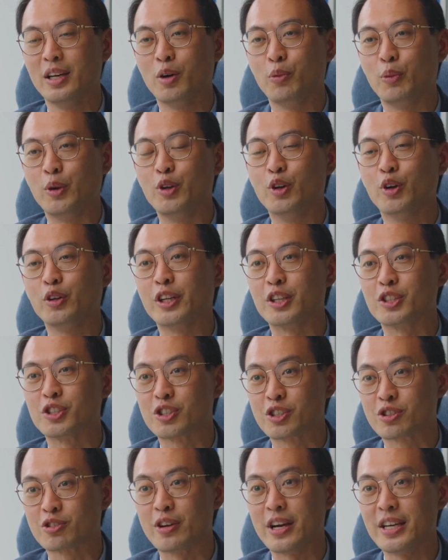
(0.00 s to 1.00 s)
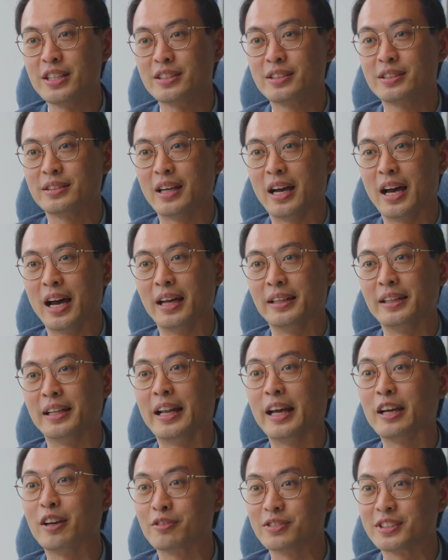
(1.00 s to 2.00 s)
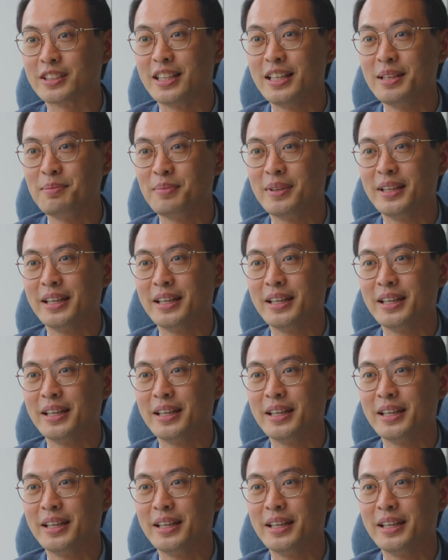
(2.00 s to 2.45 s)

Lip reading: We know that stress, the lack of sleep,